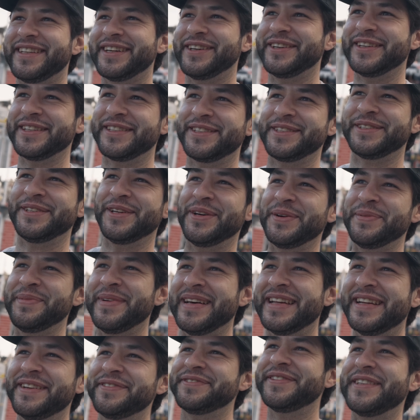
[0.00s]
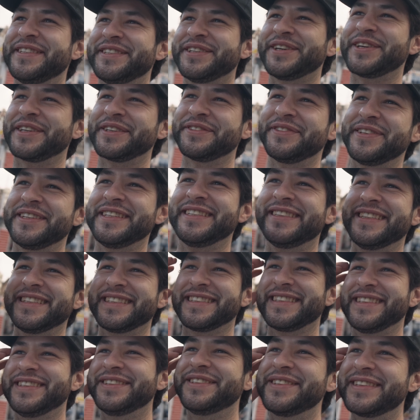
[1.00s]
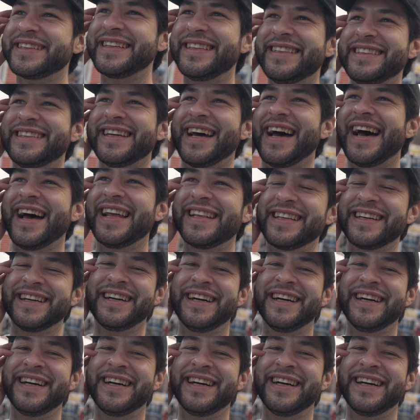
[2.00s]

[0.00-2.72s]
There is so many photographers, just look at that!